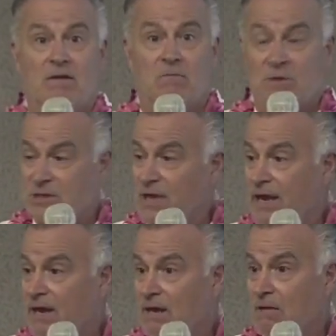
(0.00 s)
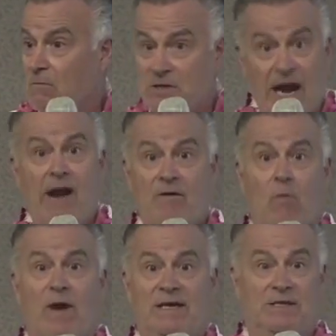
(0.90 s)
We're saying we're tired of
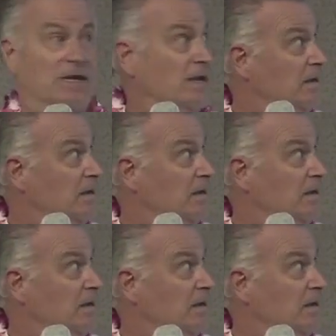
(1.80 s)
wasting